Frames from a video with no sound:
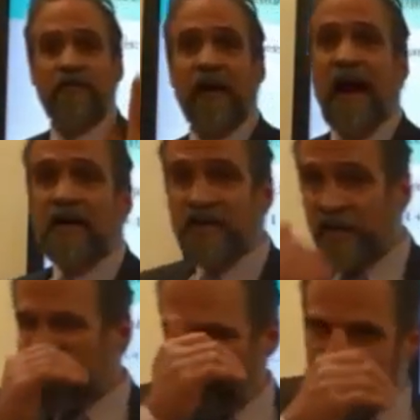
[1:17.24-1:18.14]
fraction,
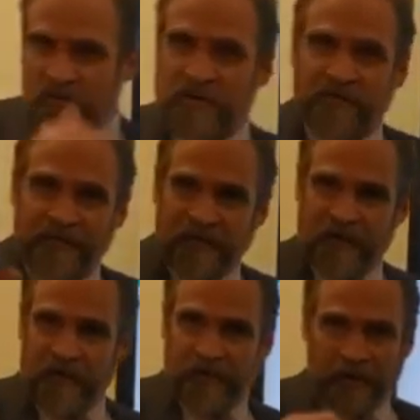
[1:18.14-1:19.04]
which is different than a
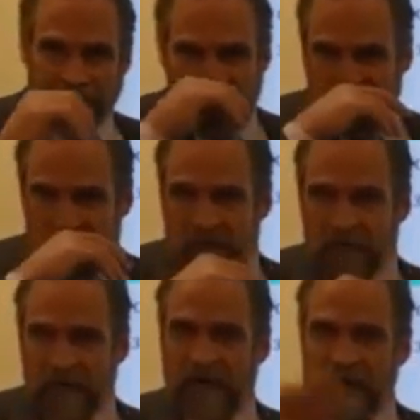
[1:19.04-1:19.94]
unit. All
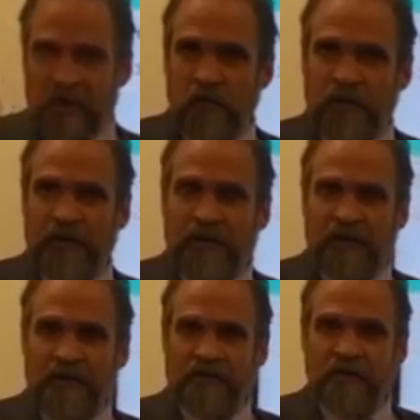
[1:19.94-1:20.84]
right, a unit
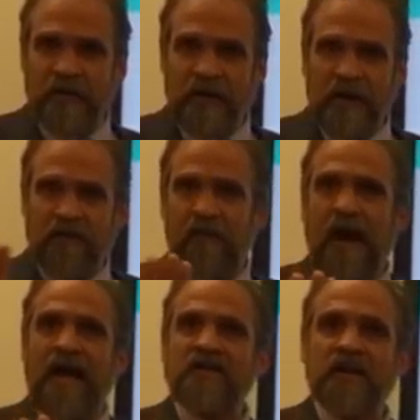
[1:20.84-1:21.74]
is a
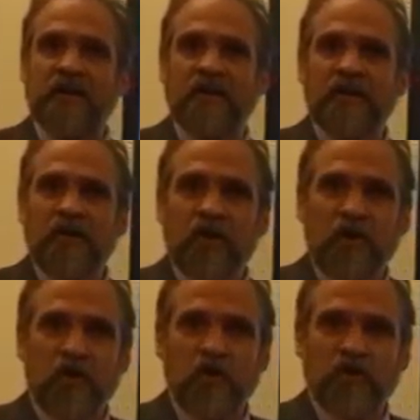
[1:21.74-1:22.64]
fraction
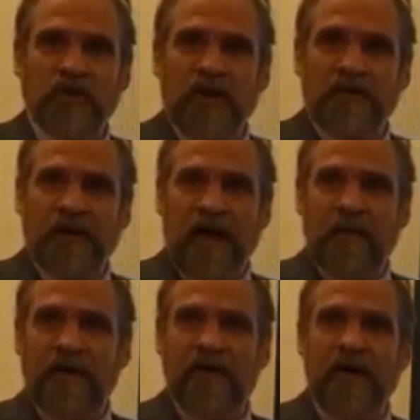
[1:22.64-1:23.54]
whose
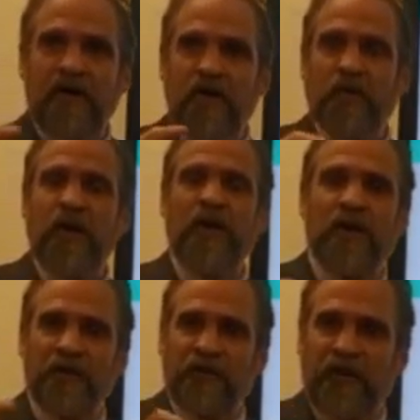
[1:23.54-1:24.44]
denominator and numerator
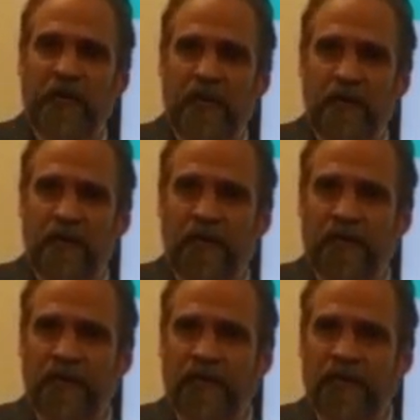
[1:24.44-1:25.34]
are the same number,
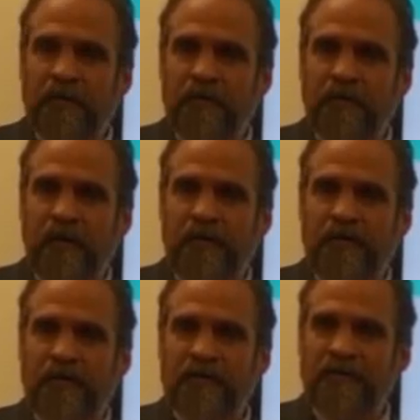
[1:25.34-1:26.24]
right?
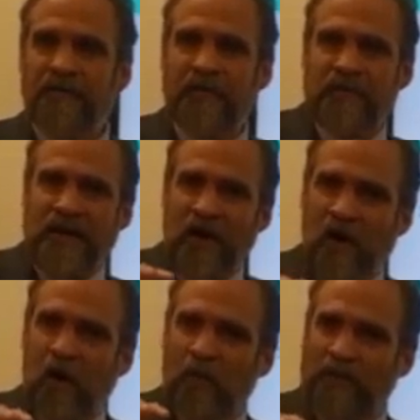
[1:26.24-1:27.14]
So it's a
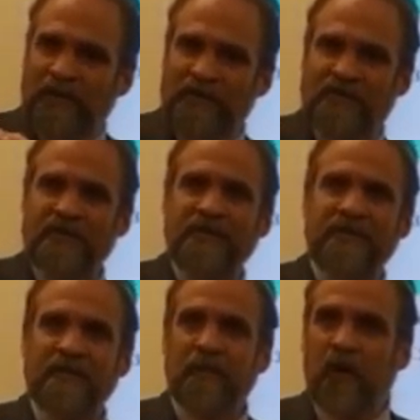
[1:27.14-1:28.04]
whole piece,
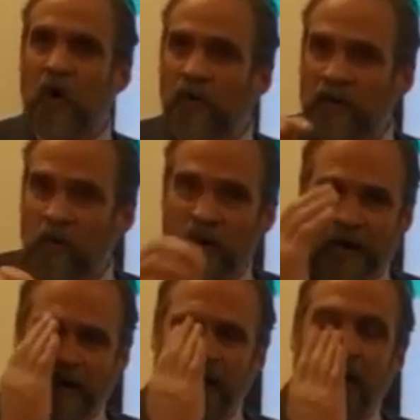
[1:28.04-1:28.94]
but only
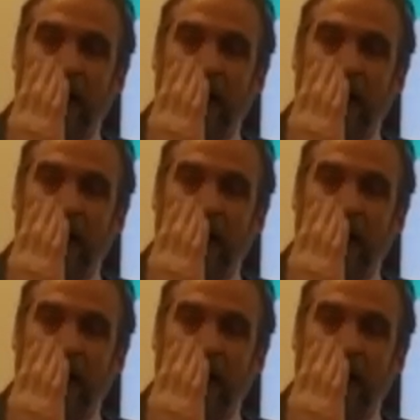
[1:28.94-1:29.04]
1.